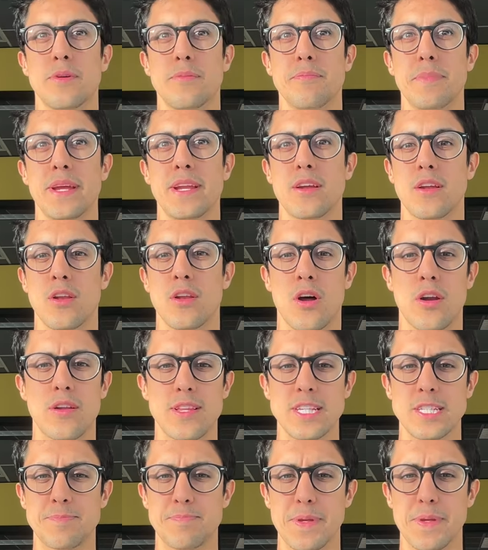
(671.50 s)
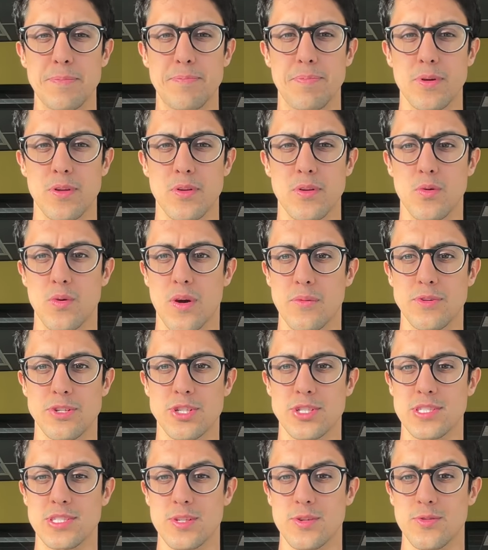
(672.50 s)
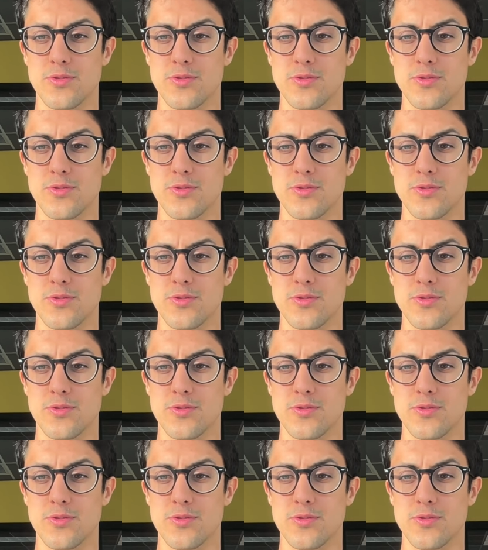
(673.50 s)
meet a lot of these people who I would just